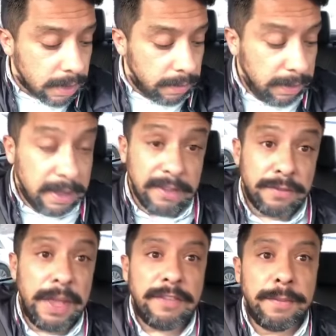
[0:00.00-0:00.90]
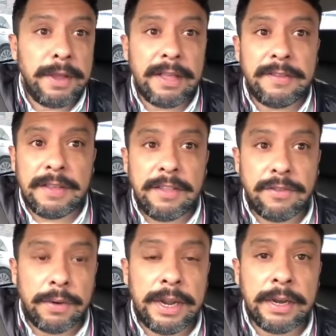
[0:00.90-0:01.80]
because Facebook is
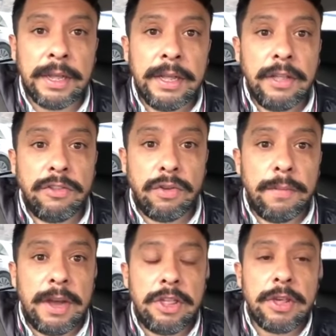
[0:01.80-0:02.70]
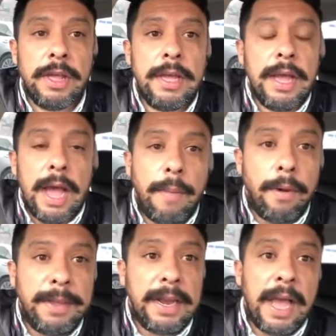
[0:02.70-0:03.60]
censoring too much. I will
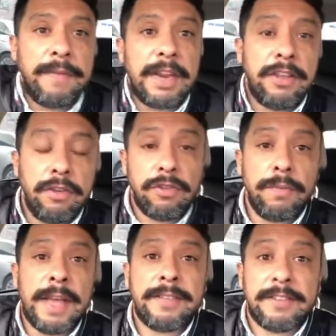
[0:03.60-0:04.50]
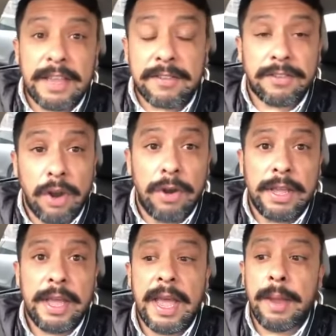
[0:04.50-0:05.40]
be live at YouTube at
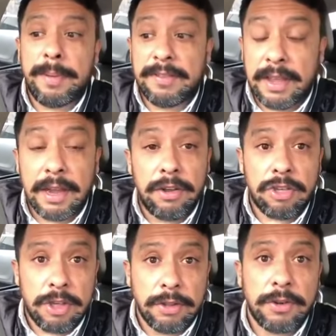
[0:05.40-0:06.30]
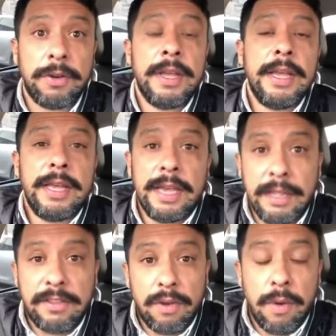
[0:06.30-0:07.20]
6:30 at a particular shelter in
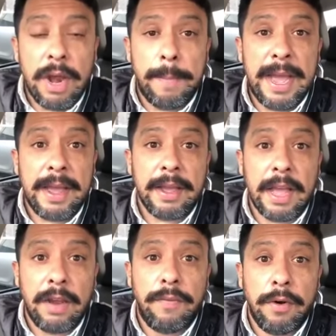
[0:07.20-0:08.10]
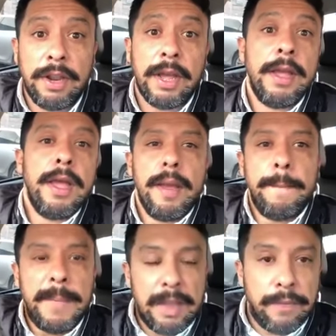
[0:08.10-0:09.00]
Tijuana, Baja California.
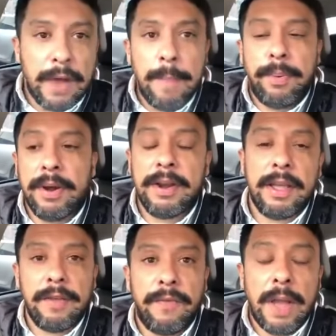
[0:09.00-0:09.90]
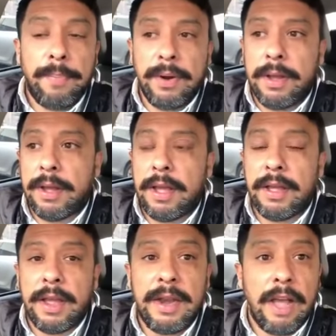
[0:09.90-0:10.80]
If I put an
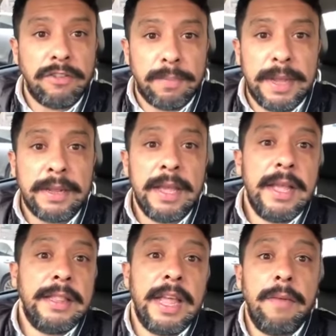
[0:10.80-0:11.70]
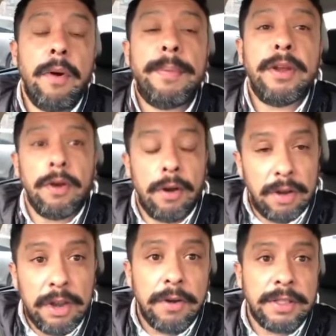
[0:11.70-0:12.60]
announcement that it will be
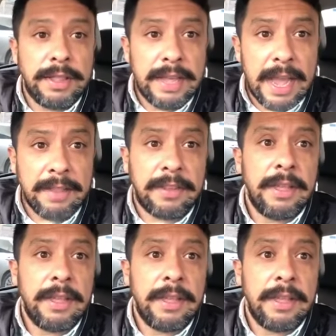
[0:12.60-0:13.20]
earlier than that,